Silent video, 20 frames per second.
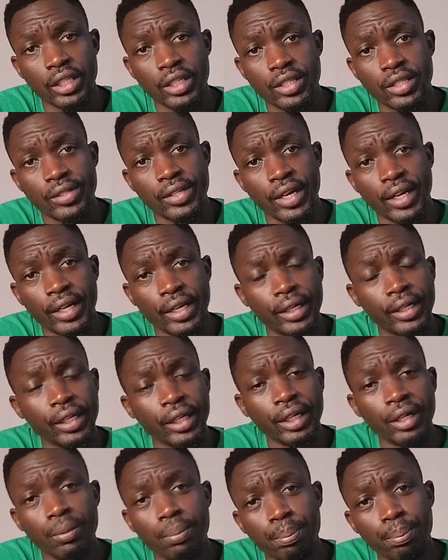is the
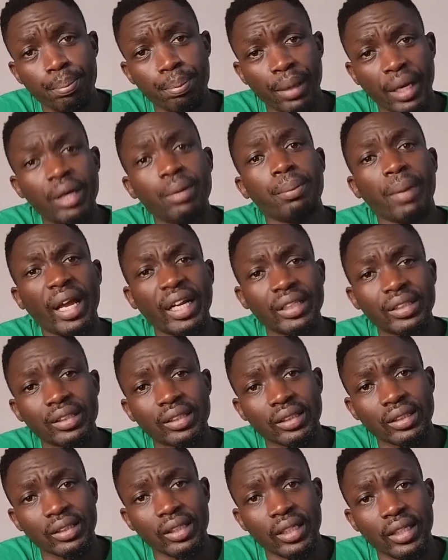green
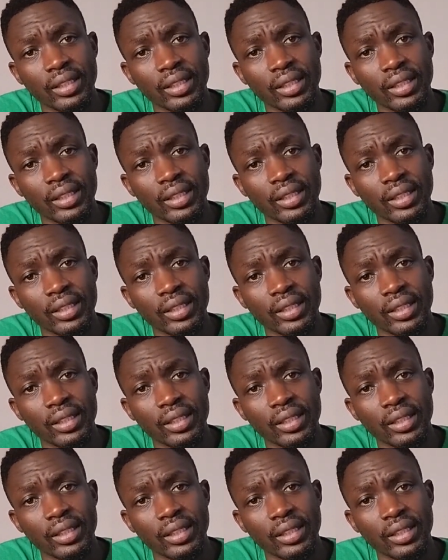pigment